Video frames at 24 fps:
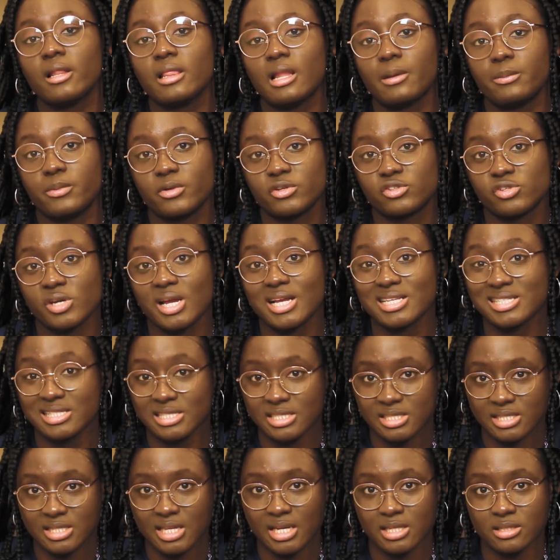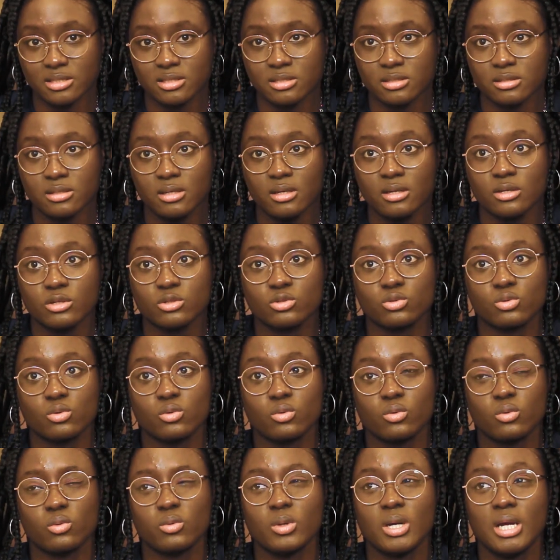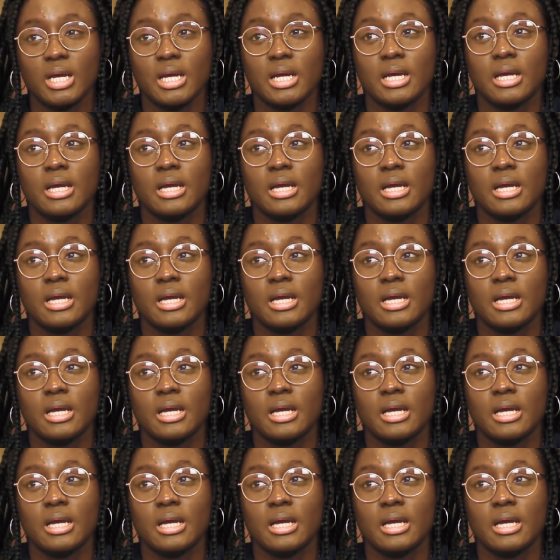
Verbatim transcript: laboratory assistant so